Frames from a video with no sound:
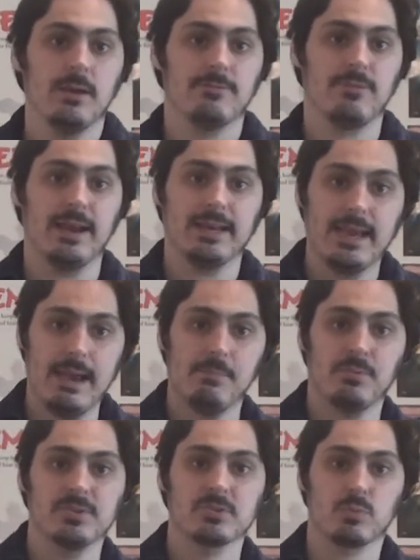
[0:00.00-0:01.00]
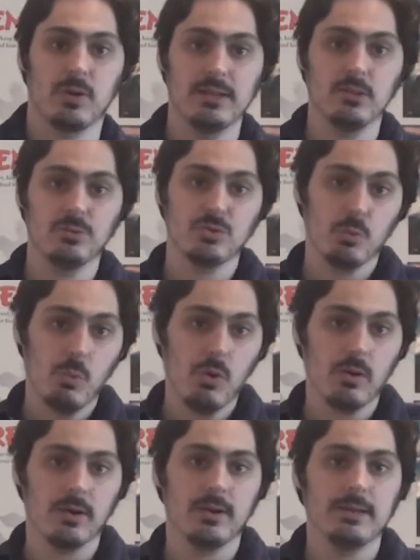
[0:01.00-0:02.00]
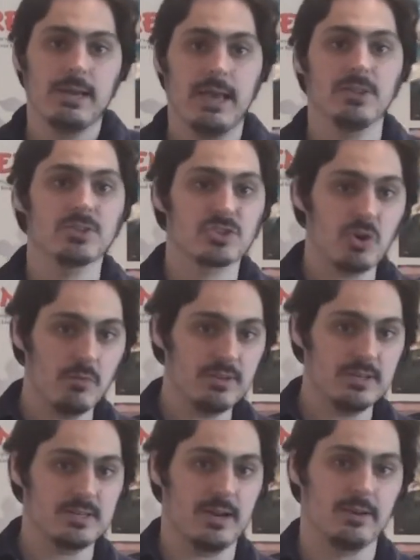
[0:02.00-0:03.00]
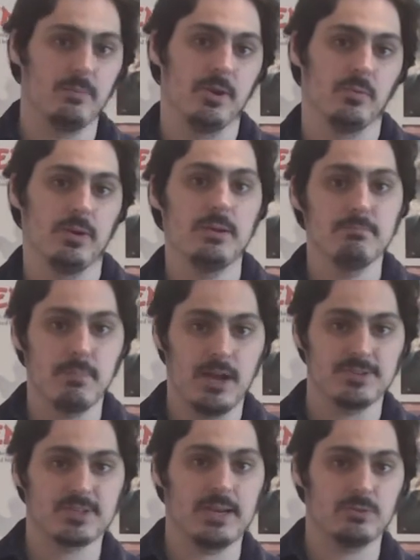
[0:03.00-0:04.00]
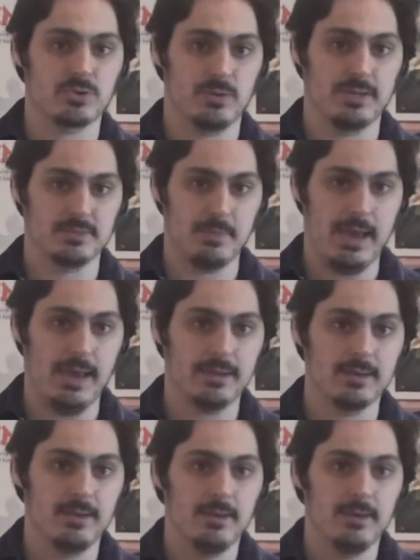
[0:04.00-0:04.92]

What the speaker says: Frank Capra's Prelude to War, and the Soviet documentary Moscow Strikes Back.